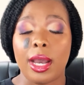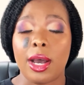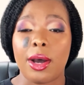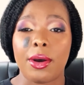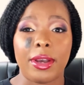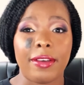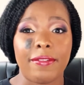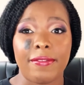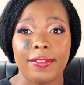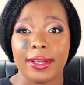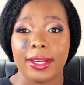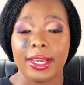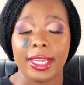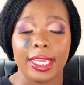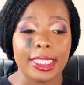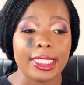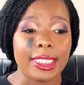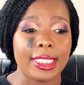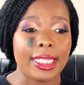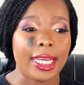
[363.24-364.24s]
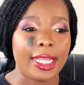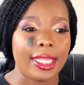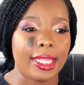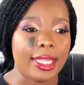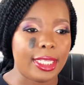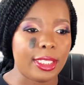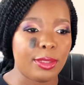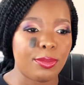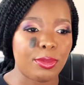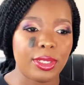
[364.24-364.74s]
however it's done,
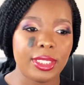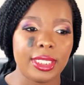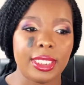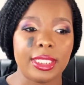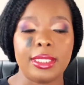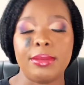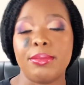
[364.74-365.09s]
this process.